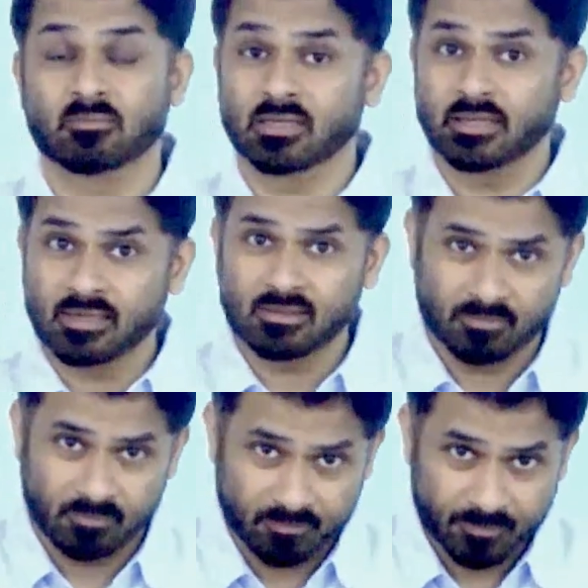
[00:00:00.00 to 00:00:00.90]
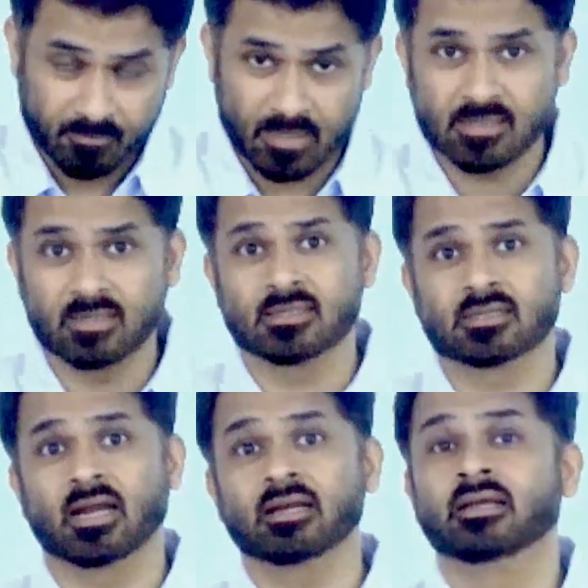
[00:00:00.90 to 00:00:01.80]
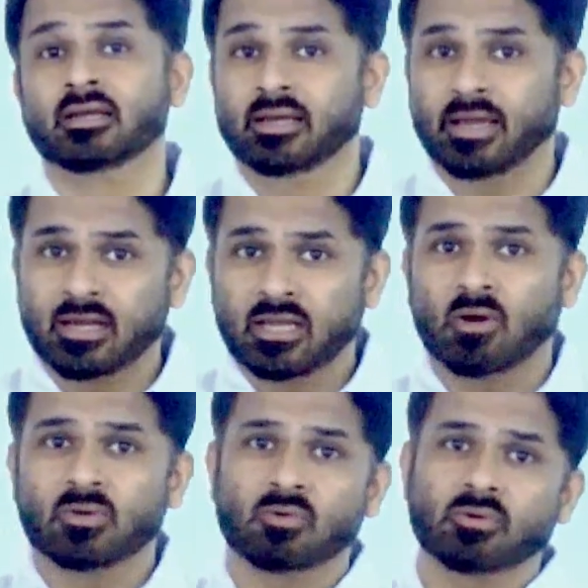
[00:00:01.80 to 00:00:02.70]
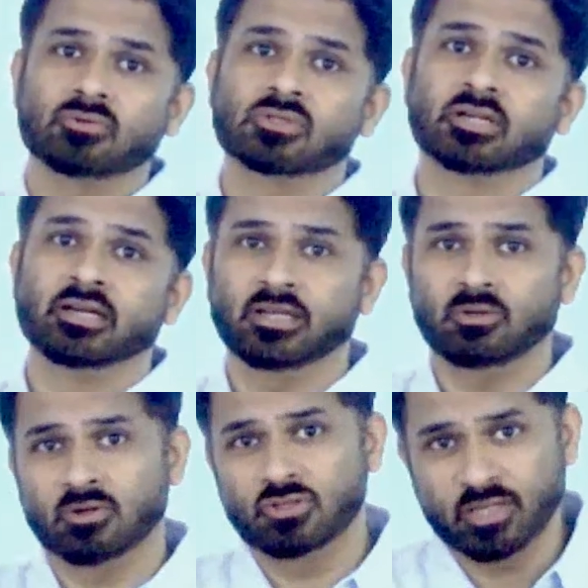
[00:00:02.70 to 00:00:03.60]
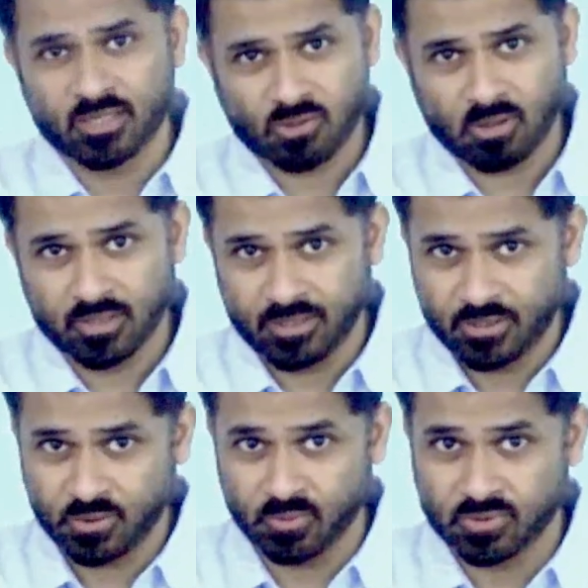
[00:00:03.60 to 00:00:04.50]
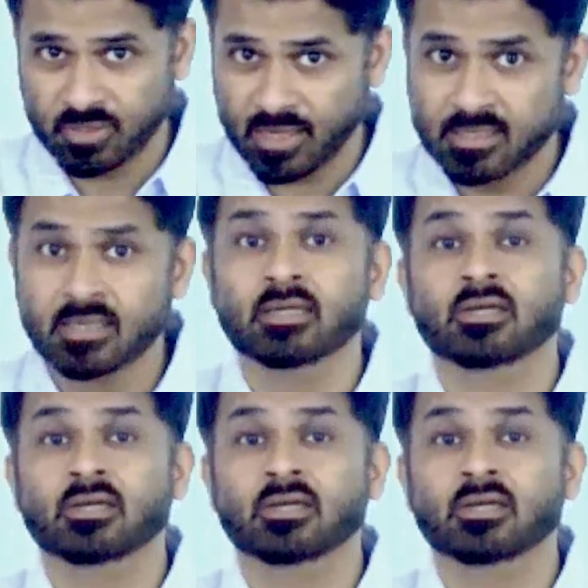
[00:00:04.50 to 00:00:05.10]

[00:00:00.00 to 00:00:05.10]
But then please understand, anyhow you are going to study in your GS all the issues, right?